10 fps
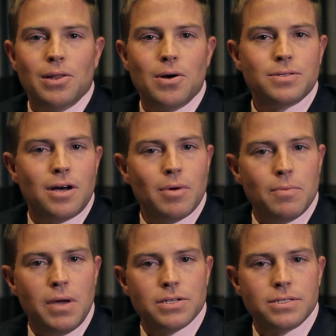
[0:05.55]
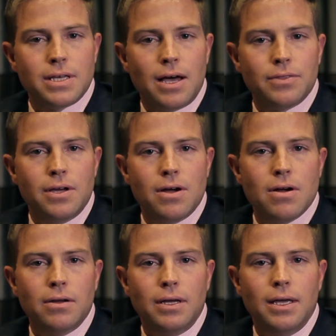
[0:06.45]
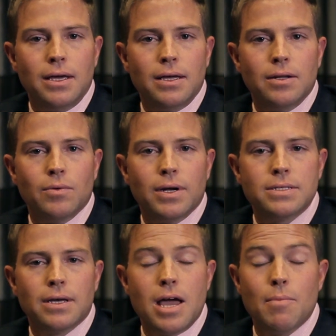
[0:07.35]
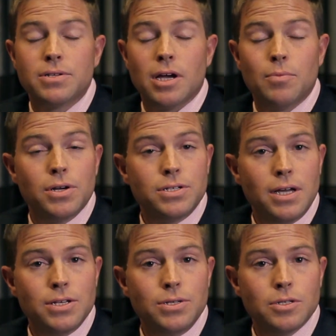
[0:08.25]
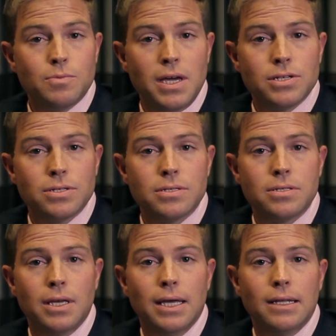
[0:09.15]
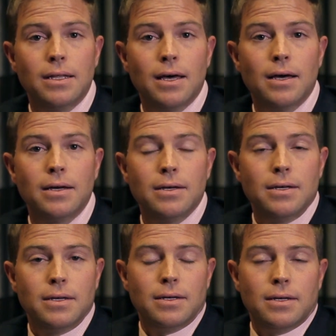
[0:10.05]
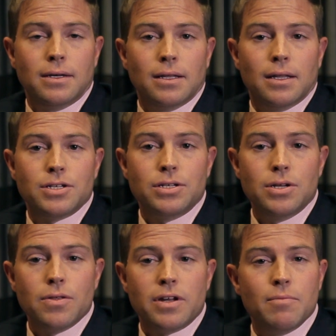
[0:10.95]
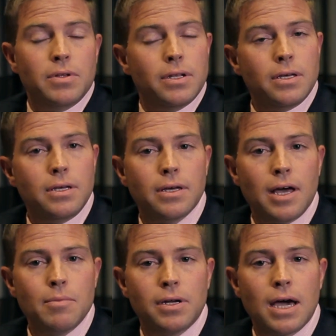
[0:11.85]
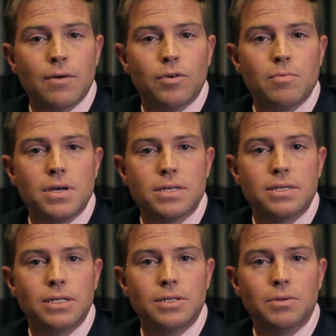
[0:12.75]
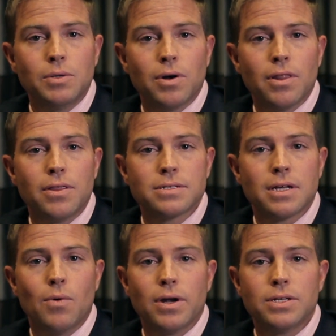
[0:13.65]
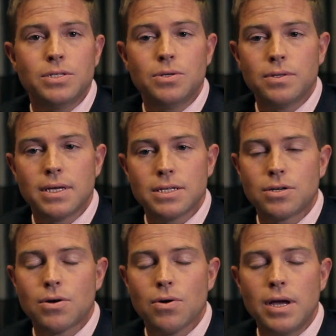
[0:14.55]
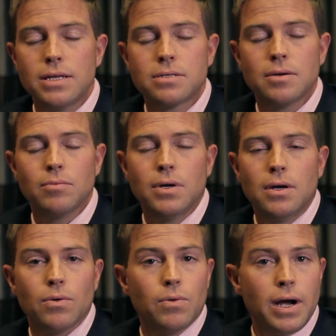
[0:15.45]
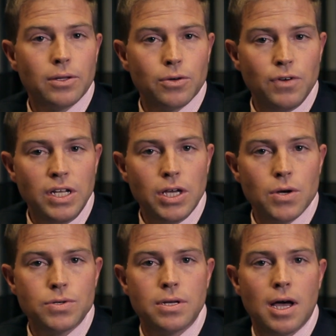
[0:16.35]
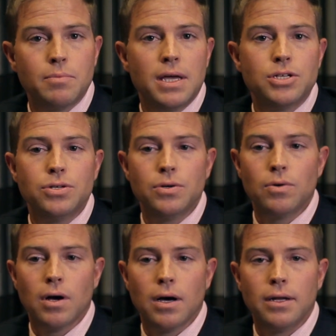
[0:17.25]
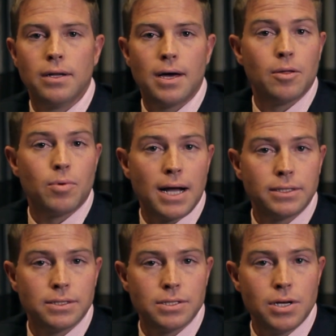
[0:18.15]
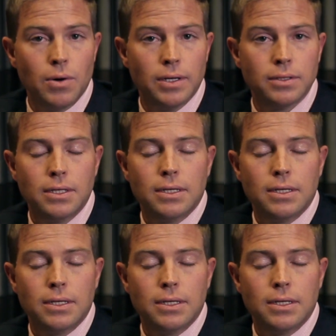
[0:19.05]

hello to all my patients out there, and I want to tell you how much I appreciate you as patients, and uh, let you know that I've been I've been kind of remiss in doing one of the things that I wanted to do, and that is create some regular videos to update you on how the practice is going.